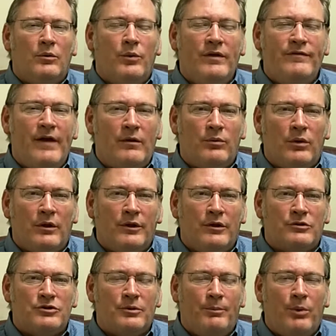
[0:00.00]
You know, we've had really
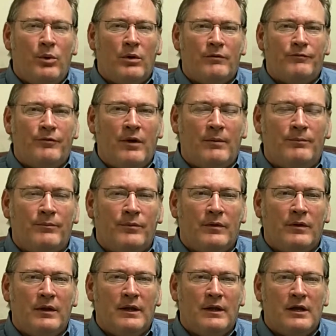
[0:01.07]
good support
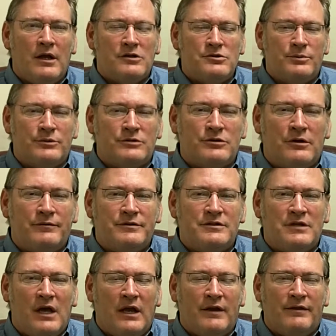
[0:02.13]
from the customer
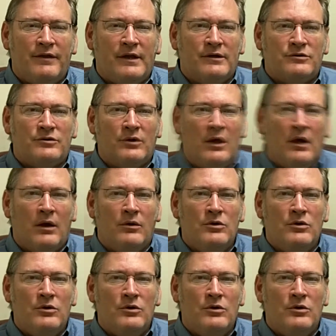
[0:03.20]
service side of things.